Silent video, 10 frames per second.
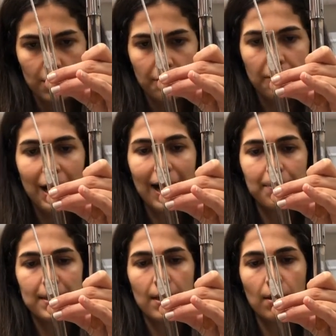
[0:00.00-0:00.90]
Grab
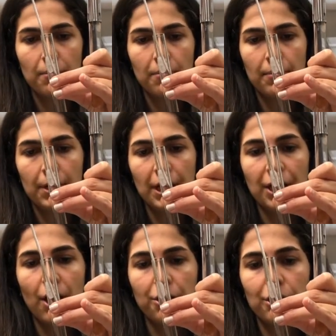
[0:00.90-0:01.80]
some
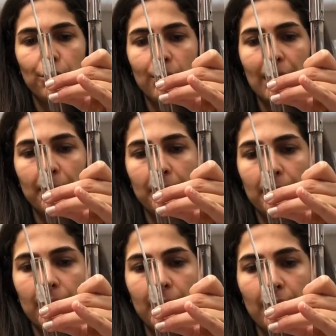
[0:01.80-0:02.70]
inoculum
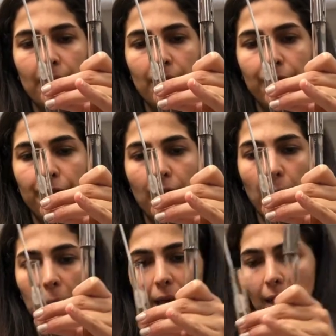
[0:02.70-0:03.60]
from
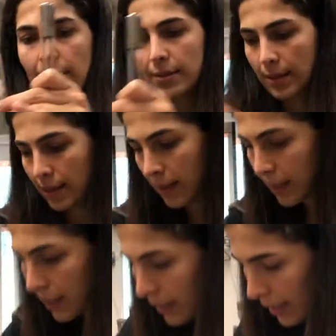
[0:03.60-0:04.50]
it,
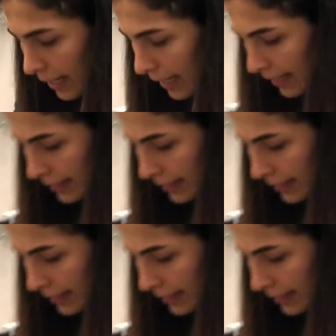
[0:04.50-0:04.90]
and